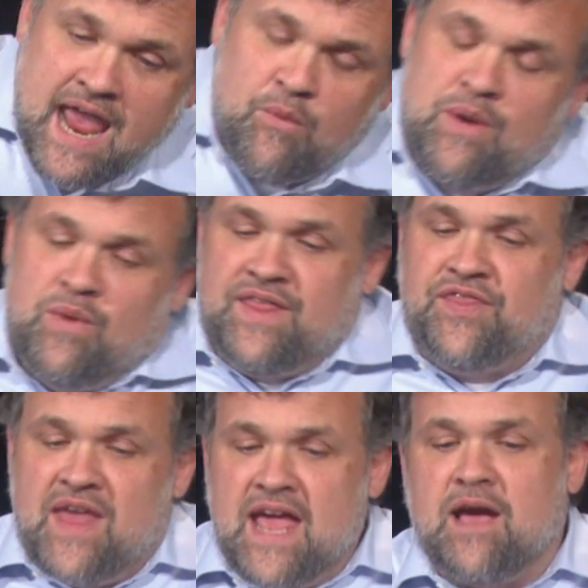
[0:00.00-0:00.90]
when we
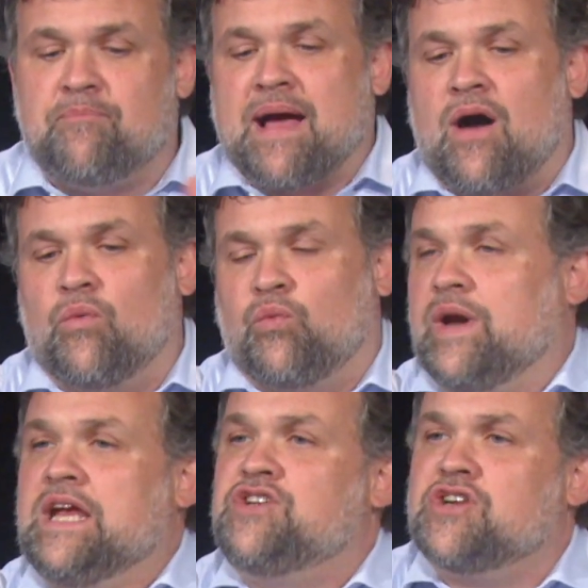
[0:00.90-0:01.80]
think about
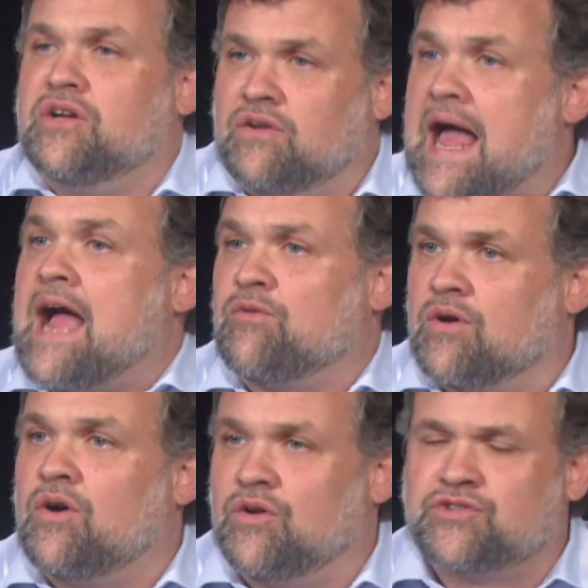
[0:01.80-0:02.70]
regional
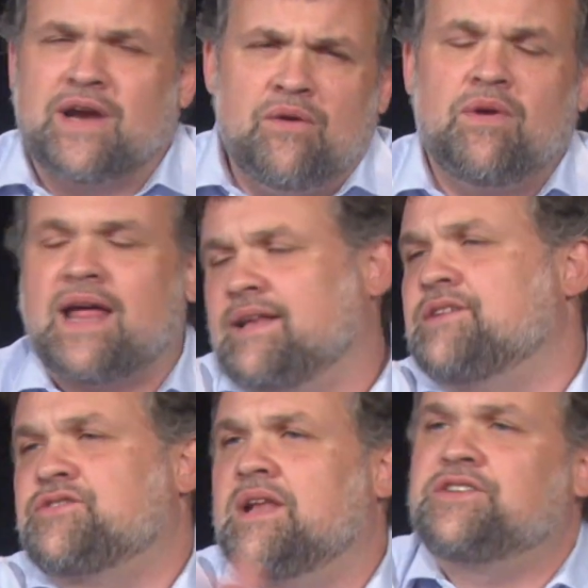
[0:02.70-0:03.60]
agriculture, and like
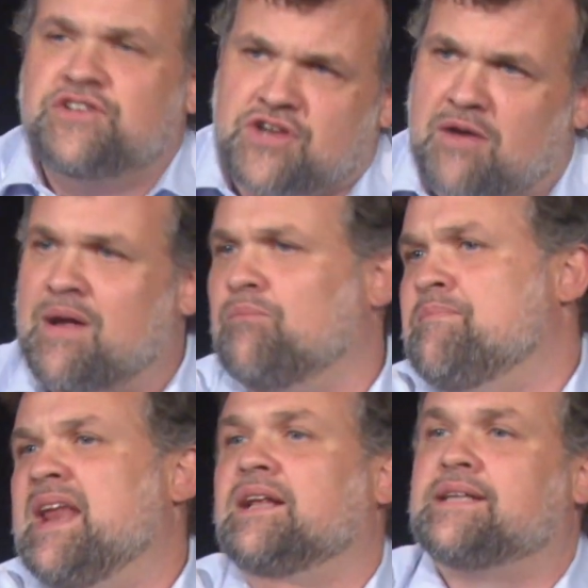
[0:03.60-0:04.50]
let's just talk about
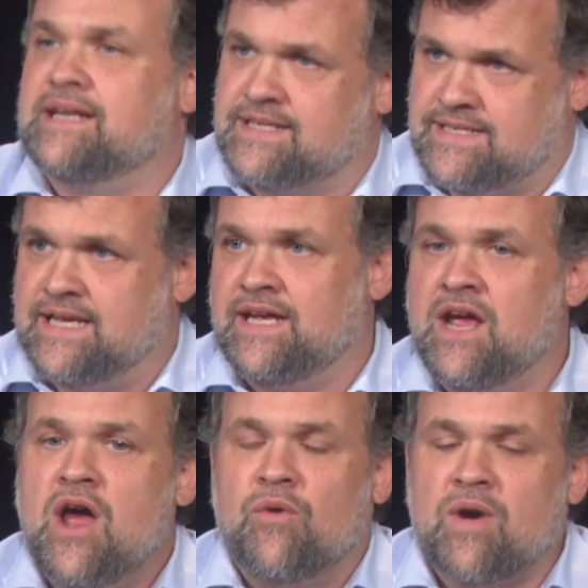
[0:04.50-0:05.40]
Middle Tennessee,
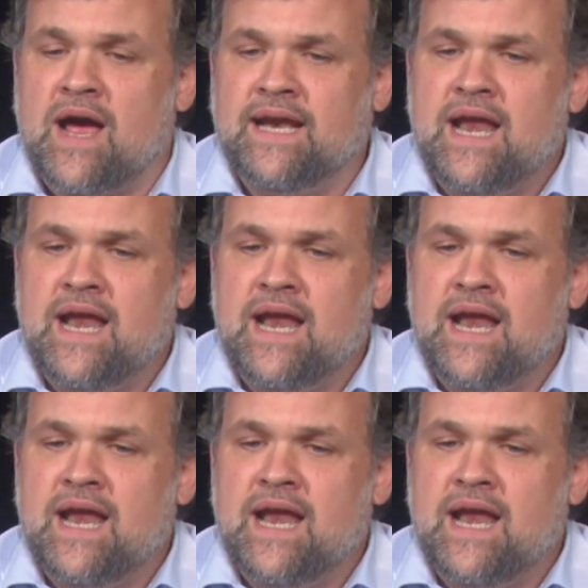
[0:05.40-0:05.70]
right?